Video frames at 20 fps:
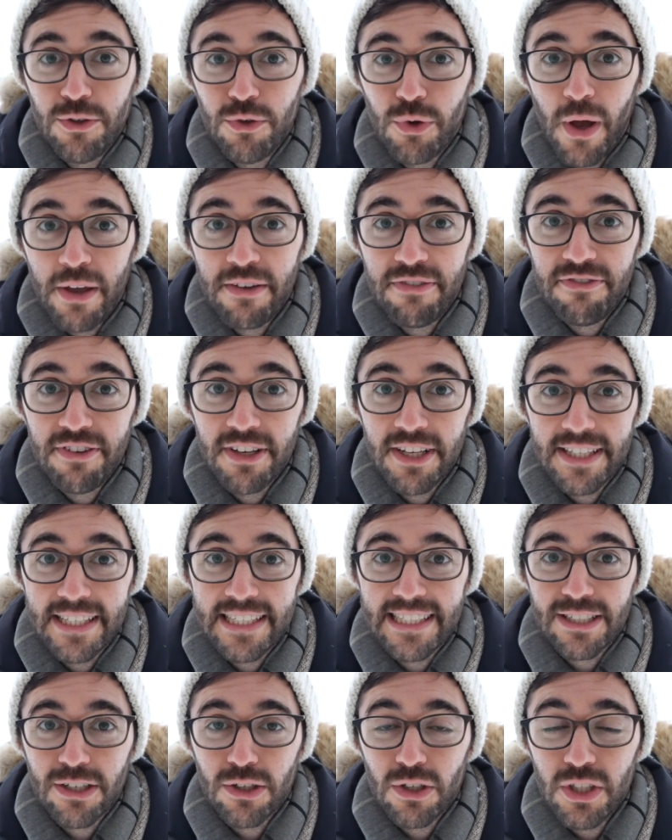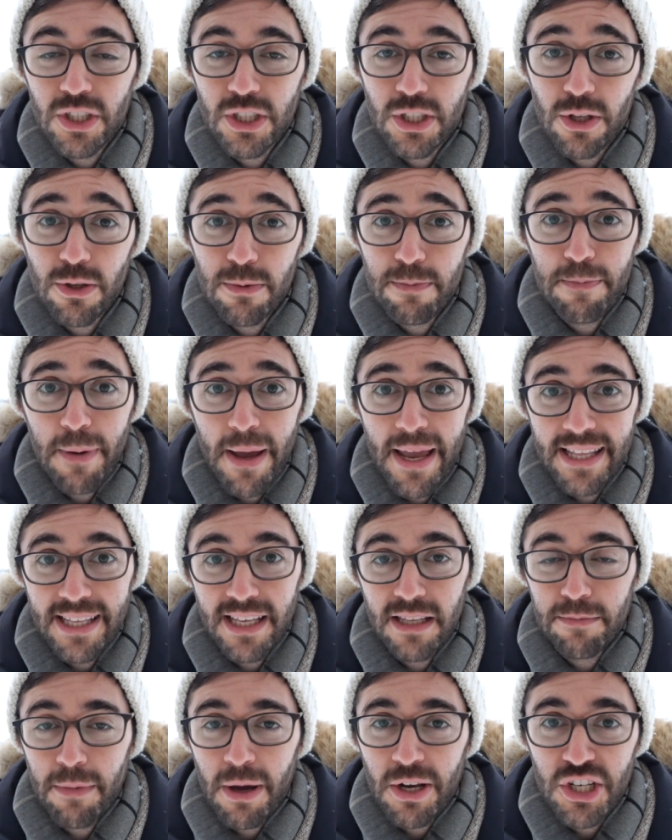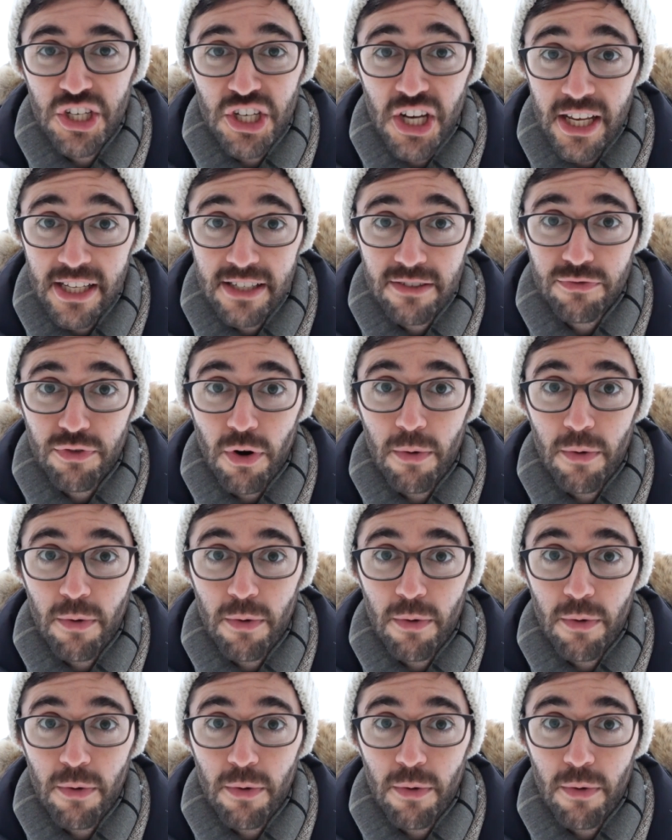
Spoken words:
do I feel this constant pain in my chest